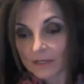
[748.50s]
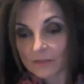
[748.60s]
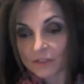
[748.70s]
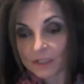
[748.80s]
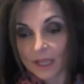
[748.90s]

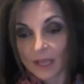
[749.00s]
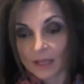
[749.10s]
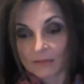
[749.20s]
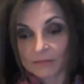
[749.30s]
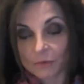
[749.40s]
She
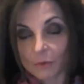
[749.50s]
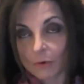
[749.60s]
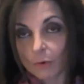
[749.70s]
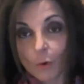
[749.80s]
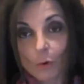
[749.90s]
cast
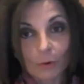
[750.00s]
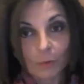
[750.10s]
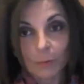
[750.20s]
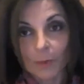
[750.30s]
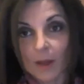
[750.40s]

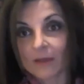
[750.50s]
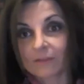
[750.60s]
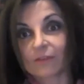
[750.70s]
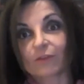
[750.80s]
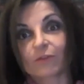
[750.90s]
Horrible
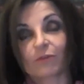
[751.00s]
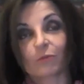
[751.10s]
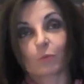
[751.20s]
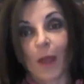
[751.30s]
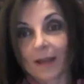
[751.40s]
Bosses,
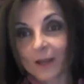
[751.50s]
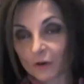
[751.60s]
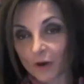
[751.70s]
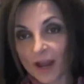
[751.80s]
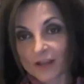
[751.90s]

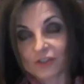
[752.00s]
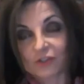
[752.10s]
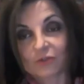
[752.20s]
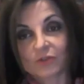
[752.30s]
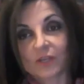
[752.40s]
Wedding
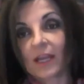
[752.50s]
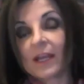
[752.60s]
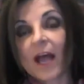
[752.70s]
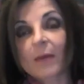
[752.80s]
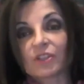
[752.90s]
Crashers.
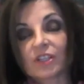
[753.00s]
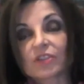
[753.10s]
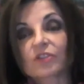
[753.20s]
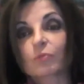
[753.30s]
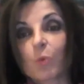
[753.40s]
I mean,
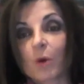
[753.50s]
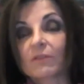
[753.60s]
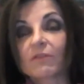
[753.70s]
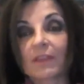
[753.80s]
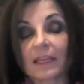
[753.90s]
she's one
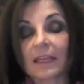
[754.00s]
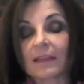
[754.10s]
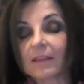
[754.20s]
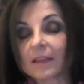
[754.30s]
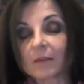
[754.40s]
of
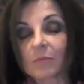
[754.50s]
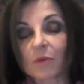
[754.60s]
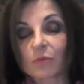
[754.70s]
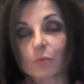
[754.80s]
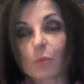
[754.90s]
the
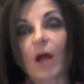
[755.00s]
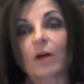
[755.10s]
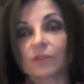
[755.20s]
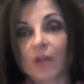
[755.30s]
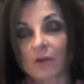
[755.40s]
most
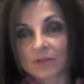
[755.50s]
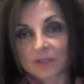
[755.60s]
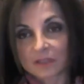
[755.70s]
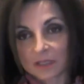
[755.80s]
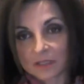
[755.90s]
well-known,
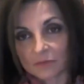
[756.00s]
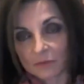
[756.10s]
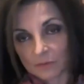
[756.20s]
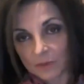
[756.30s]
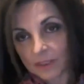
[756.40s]

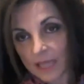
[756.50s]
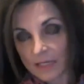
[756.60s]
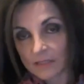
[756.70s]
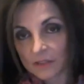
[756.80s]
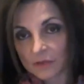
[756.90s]
successful
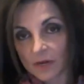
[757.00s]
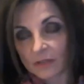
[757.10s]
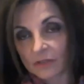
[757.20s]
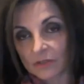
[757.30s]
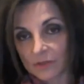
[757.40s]
casting
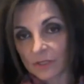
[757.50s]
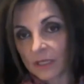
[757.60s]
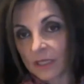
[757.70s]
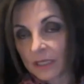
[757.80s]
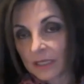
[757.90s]
directors
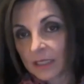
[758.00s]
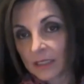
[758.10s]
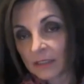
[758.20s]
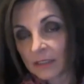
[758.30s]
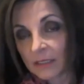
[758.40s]

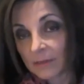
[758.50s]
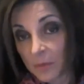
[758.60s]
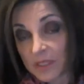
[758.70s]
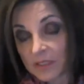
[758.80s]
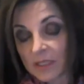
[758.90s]
in the
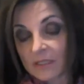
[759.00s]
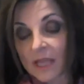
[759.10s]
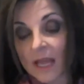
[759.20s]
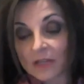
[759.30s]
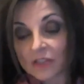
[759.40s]
business,
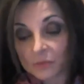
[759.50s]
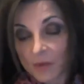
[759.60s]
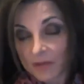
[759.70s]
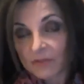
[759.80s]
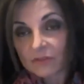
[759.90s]
and she
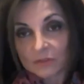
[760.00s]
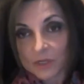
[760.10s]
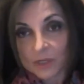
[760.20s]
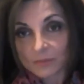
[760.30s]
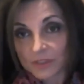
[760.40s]
read the
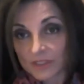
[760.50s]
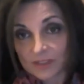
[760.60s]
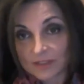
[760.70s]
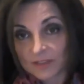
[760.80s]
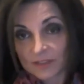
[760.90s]
script. She
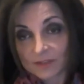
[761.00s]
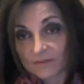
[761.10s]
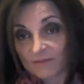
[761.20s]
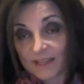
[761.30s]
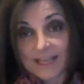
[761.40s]
says this
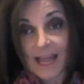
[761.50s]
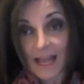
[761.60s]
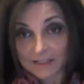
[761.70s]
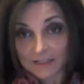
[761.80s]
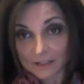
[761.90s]
is
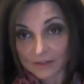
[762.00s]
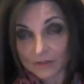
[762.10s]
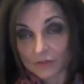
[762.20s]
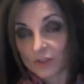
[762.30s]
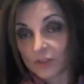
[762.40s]
fantastic,
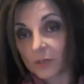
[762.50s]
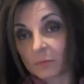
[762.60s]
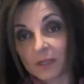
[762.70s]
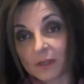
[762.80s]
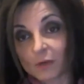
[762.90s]
so she's going to
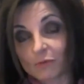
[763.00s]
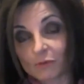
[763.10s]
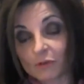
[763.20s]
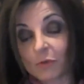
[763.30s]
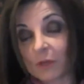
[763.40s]
be
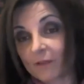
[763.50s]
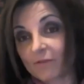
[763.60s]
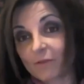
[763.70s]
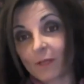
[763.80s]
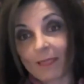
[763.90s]
doing it
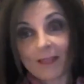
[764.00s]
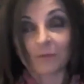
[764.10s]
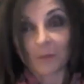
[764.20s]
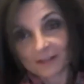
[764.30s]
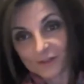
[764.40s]
for
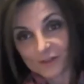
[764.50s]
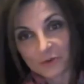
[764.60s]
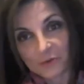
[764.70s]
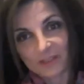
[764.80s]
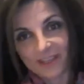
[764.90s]
less money than she
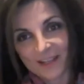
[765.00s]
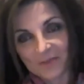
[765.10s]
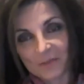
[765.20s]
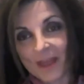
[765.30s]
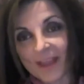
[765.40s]
normally
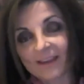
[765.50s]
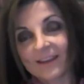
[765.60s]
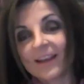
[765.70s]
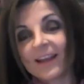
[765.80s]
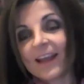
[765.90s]
gets paid,
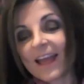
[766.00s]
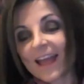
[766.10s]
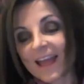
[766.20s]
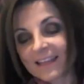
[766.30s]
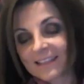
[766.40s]

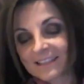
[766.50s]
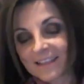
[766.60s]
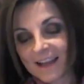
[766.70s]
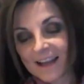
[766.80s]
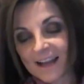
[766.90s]
and
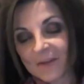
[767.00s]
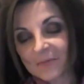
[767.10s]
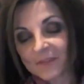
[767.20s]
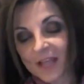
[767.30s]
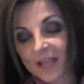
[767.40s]
I'm
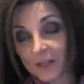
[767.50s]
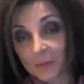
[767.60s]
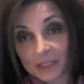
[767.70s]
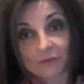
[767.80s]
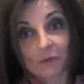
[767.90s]

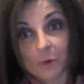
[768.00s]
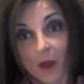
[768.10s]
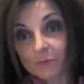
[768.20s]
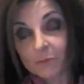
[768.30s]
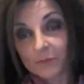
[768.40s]
going to give her
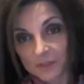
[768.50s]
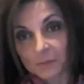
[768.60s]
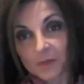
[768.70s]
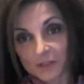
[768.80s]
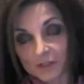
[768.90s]
profit
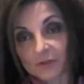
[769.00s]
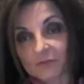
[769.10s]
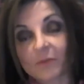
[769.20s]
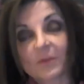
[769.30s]
participation on the film.